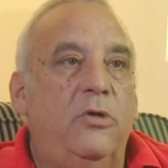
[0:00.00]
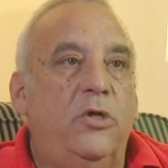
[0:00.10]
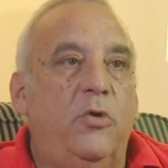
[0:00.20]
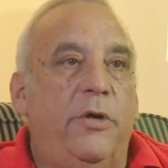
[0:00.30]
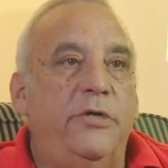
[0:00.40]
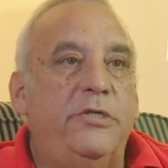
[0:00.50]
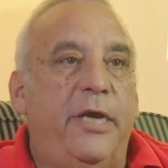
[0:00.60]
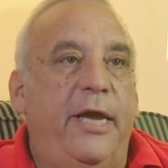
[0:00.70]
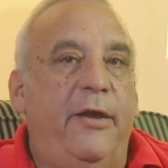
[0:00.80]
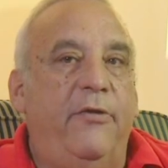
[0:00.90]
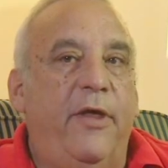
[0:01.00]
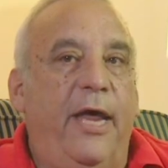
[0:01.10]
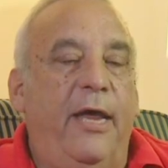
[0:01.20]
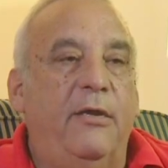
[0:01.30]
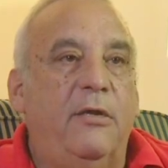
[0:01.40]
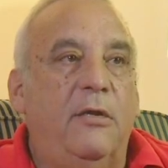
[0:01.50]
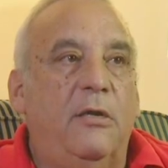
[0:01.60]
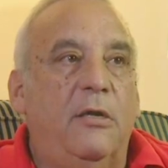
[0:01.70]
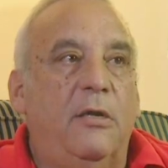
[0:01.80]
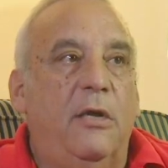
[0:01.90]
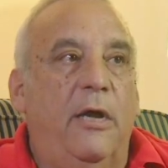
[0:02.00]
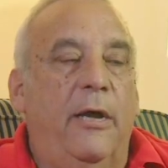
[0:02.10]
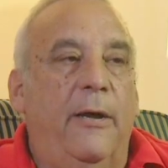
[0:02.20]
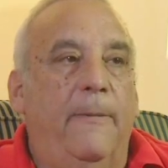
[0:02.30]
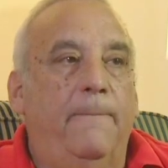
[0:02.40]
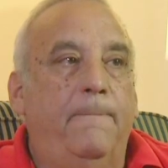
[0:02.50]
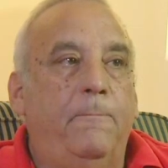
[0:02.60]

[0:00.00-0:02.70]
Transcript: you understand that a